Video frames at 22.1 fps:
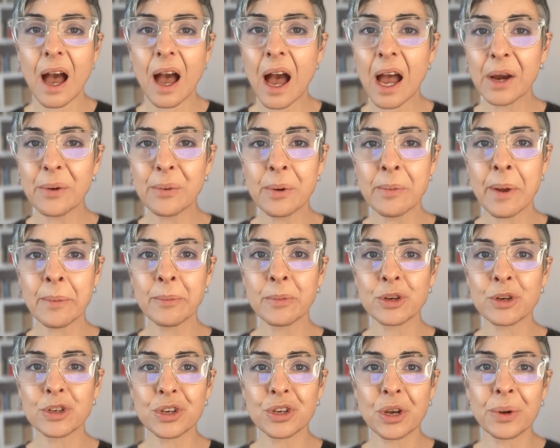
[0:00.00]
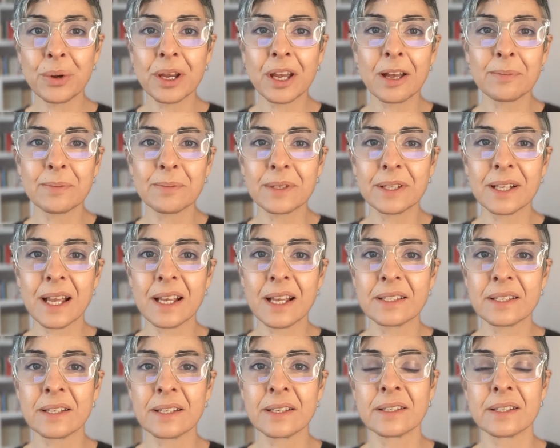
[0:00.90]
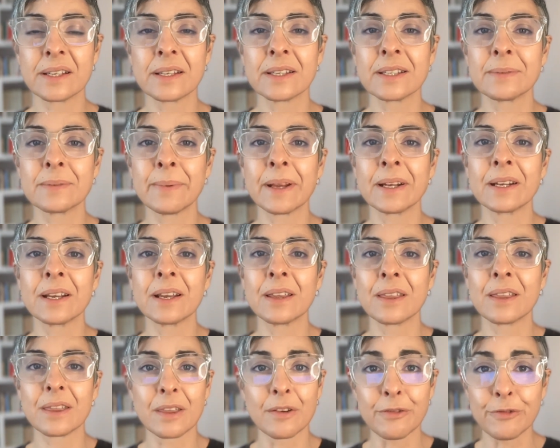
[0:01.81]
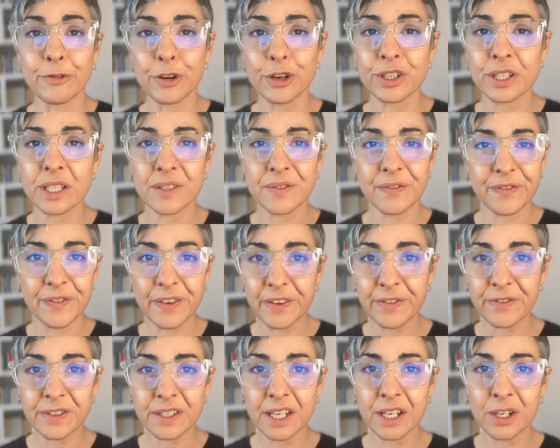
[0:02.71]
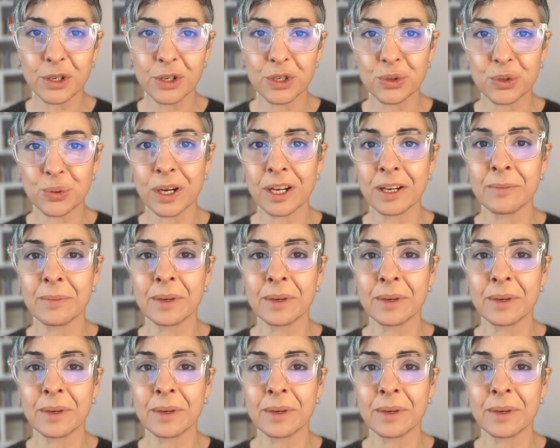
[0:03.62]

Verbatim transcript: I remember showing up to lessons and spending the first 15 or 20